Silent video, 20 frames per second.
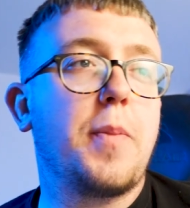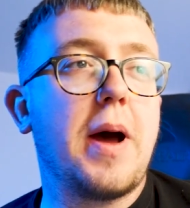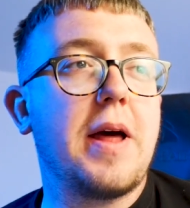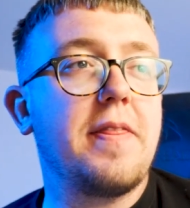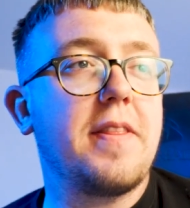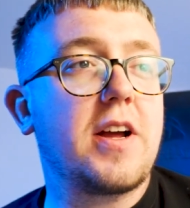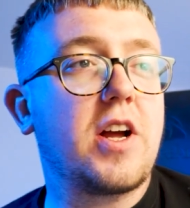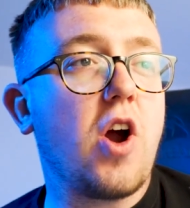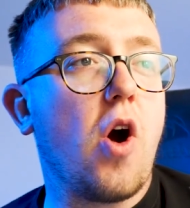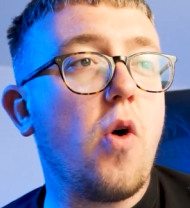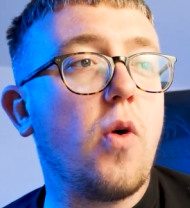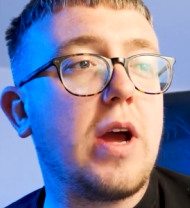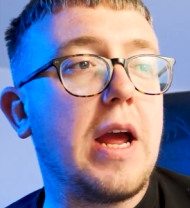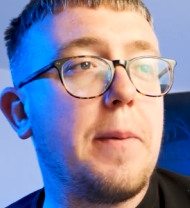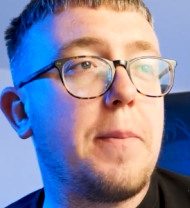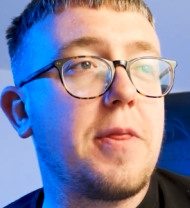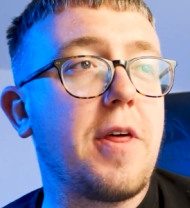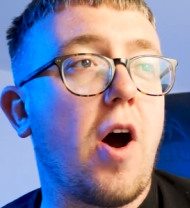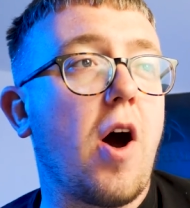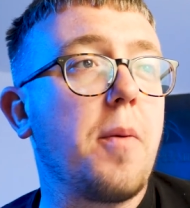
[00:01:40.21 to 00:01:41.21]
and the
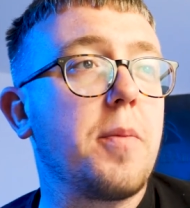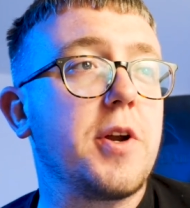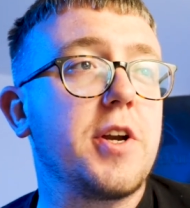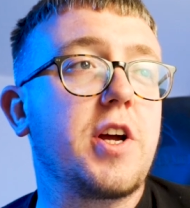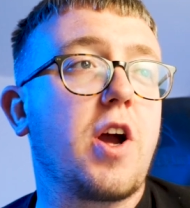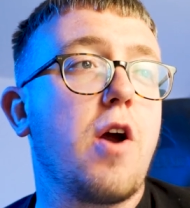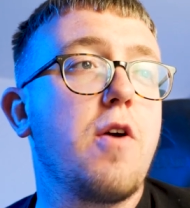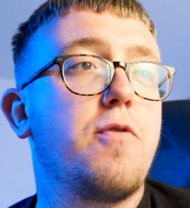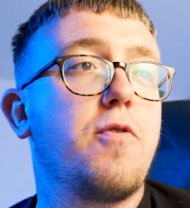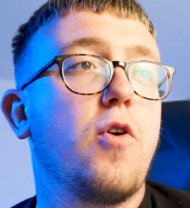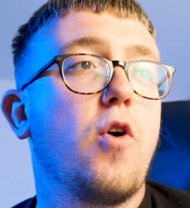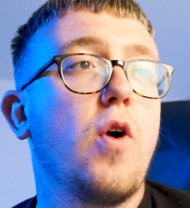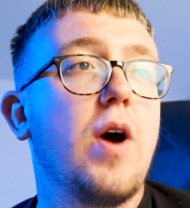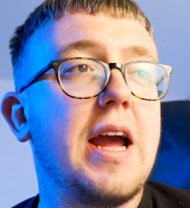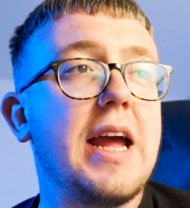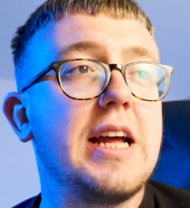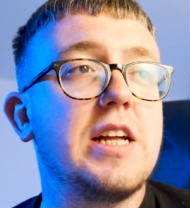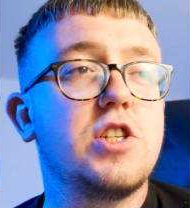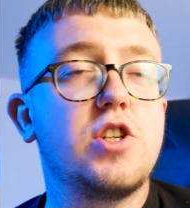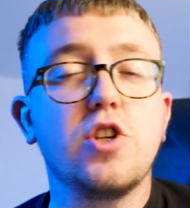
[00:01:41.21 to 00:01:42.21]
goalkeeper that I'm going to go for
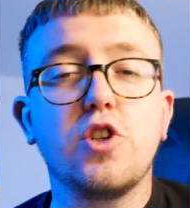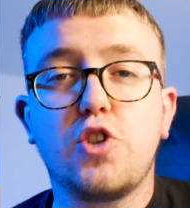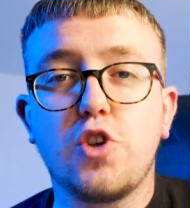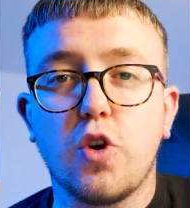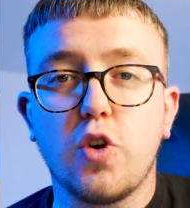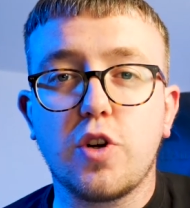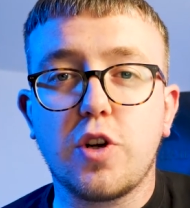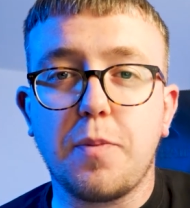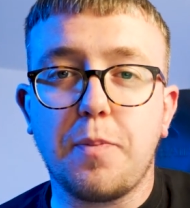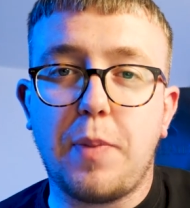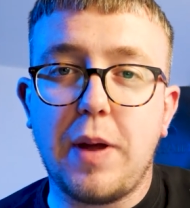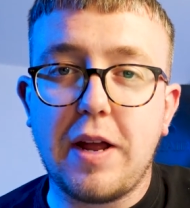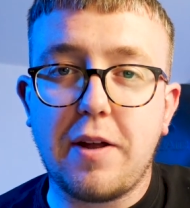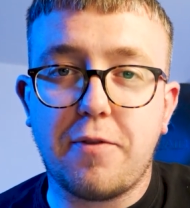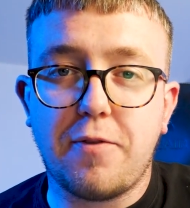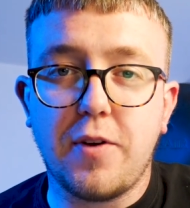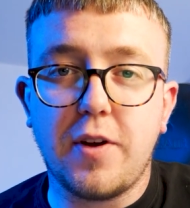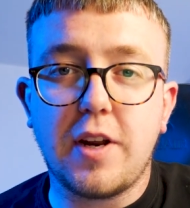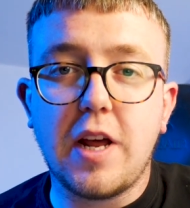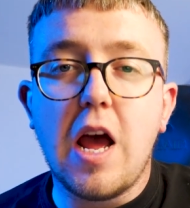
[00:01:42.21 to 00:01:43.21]
is Jordan
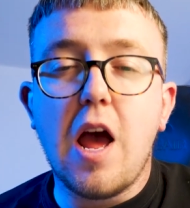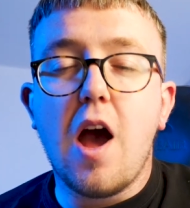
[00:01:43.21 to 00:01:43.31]
Pickford.